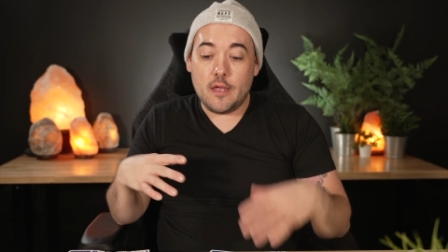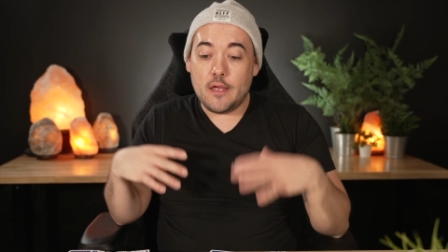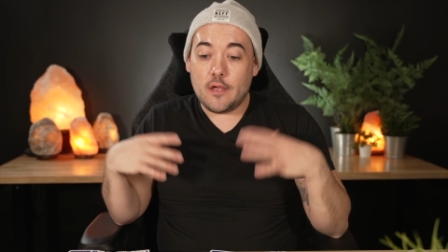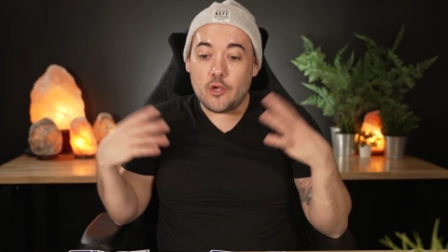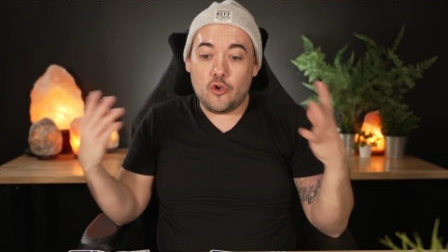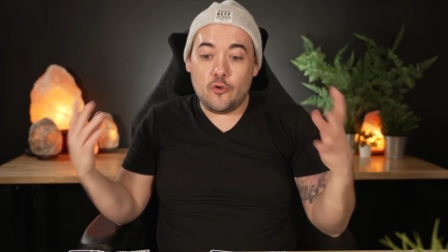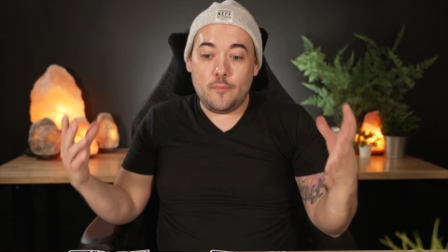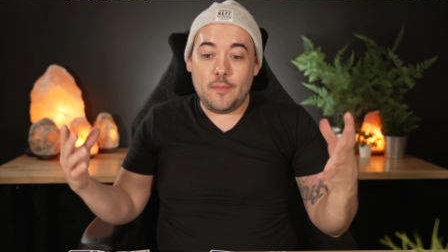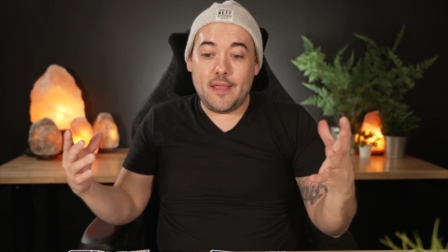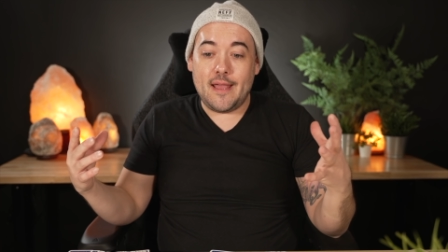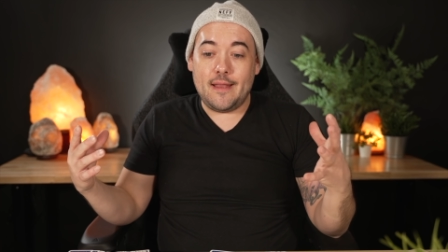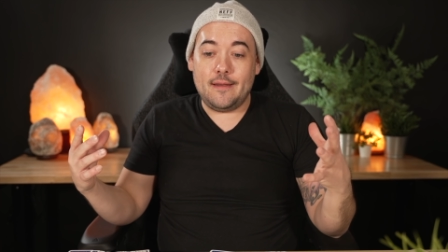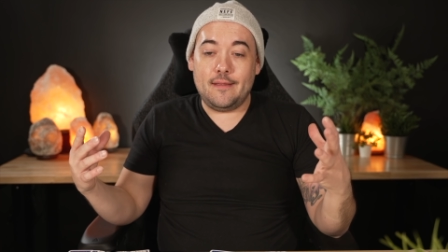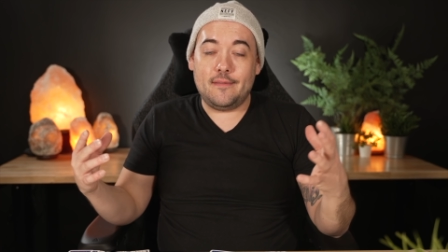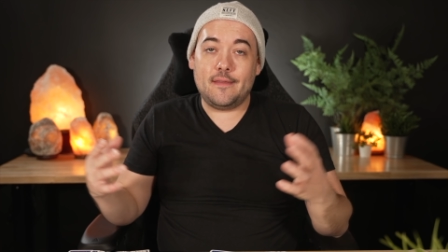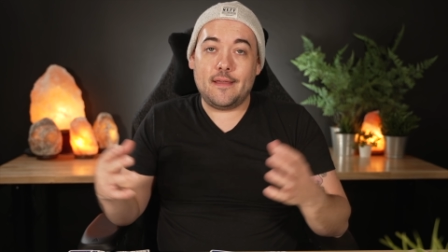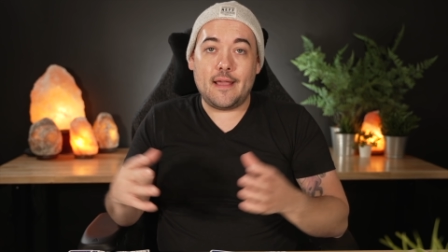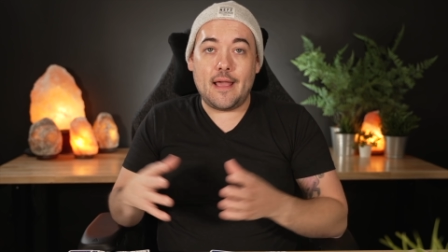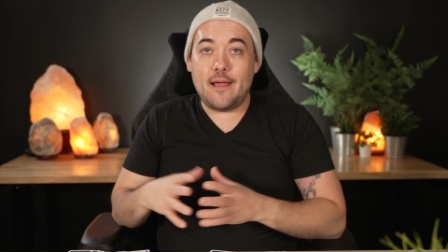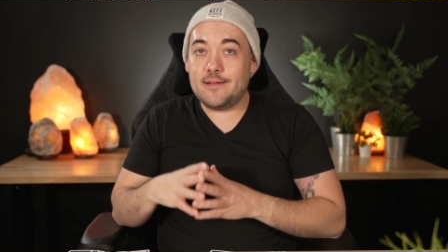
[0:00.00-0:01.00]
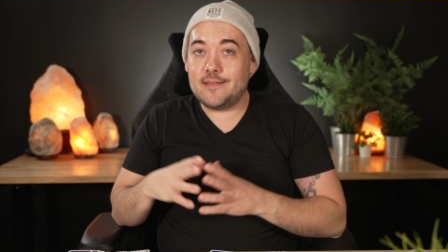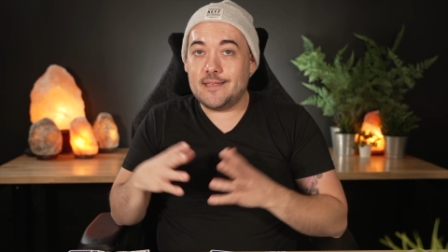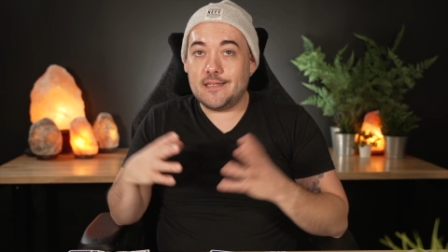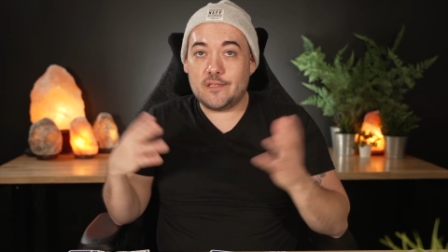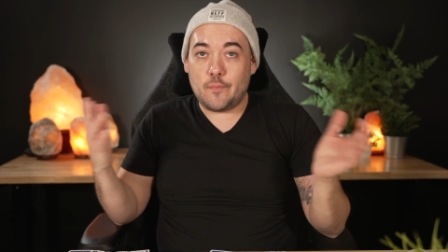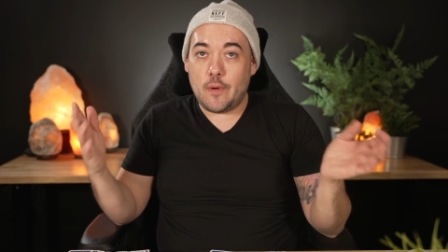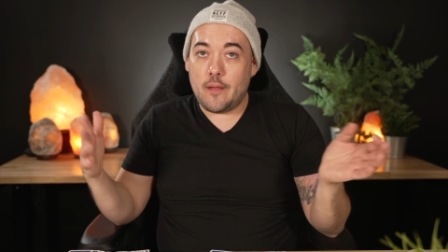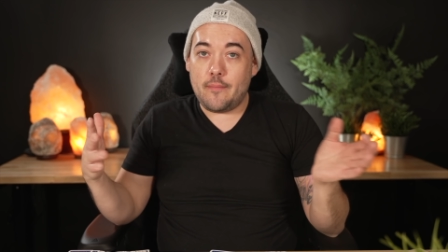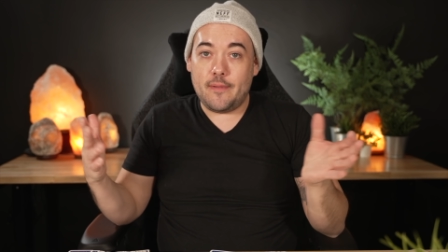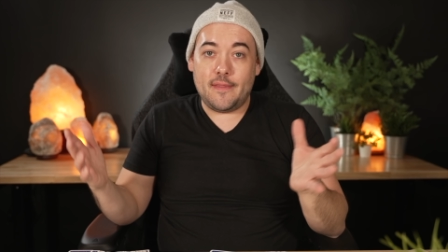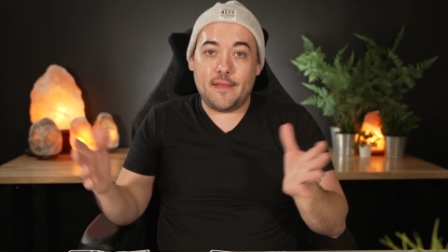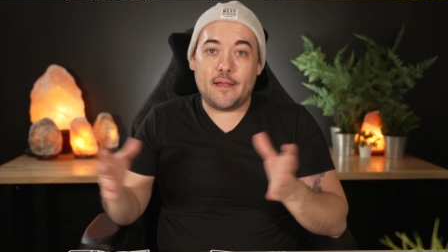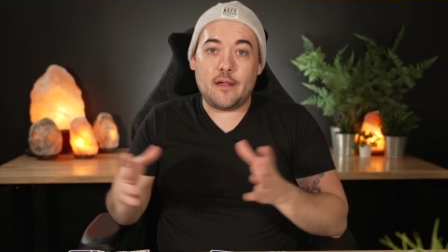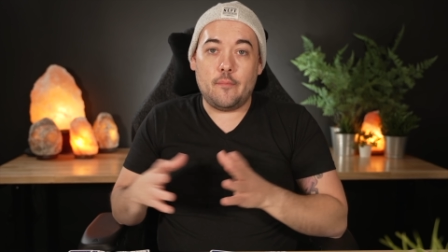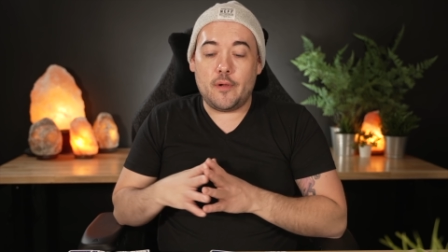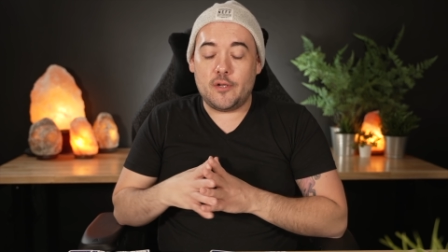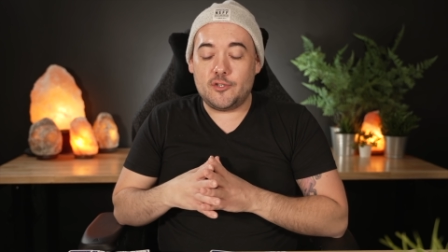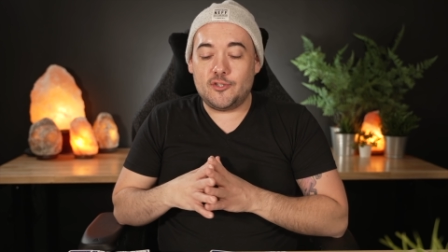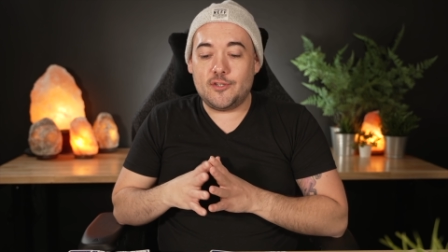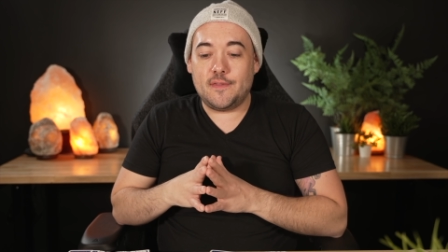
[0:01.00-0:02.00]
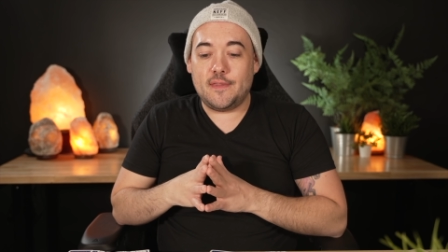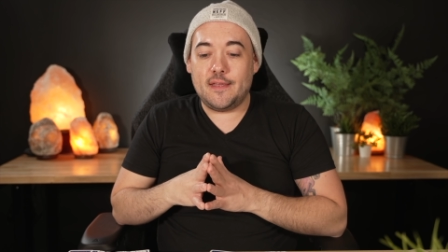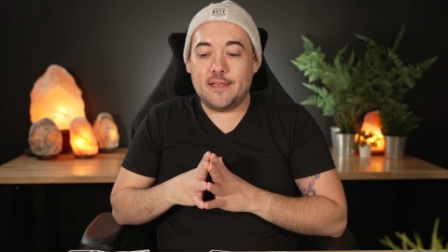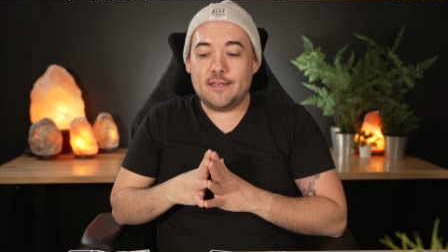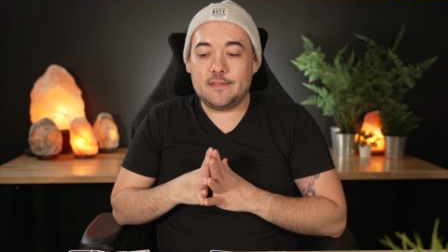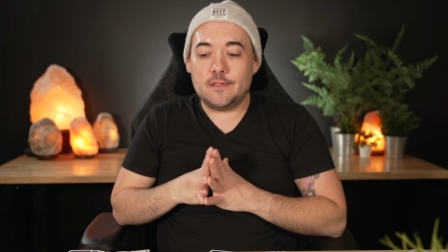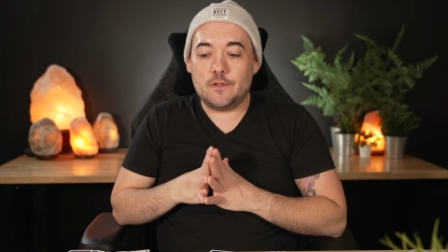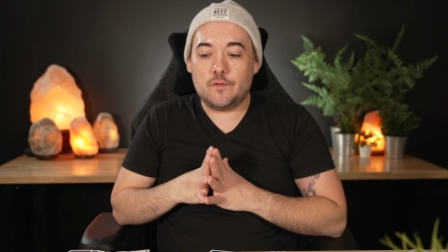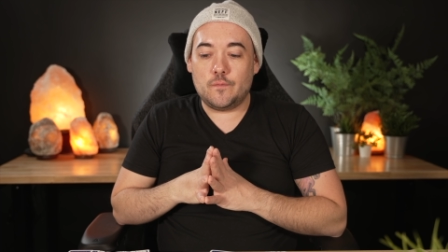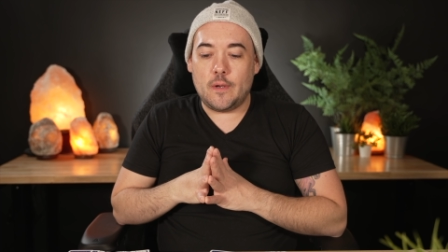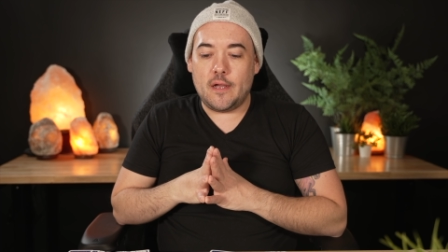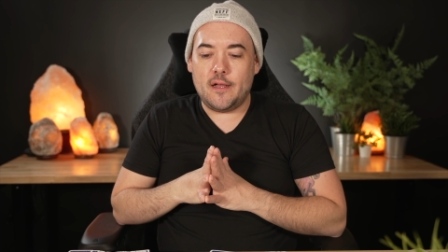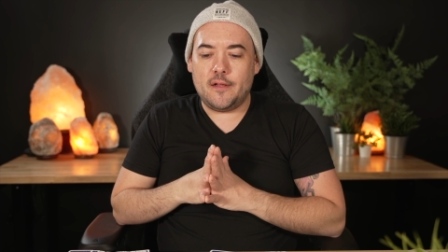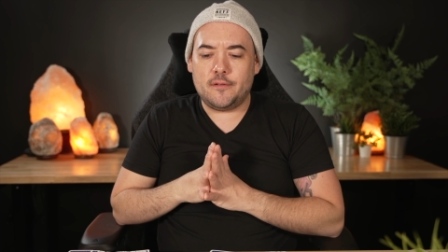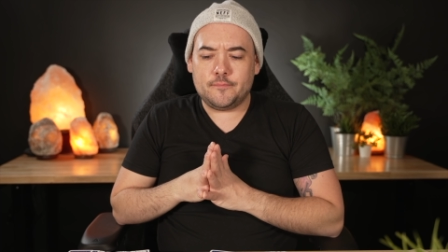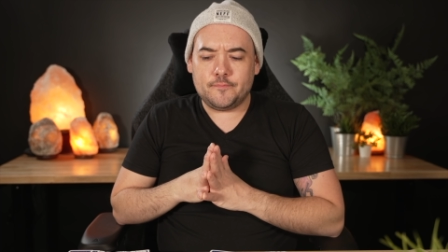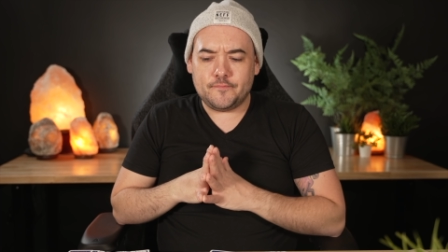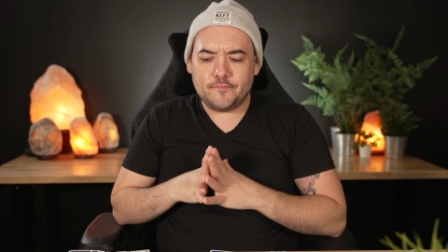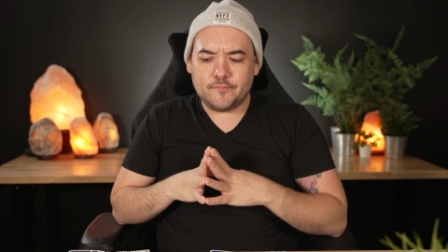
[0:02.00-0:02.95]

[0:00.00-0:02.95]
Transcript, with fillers: Could be anything. I would say it's probably like a bunch of things as well.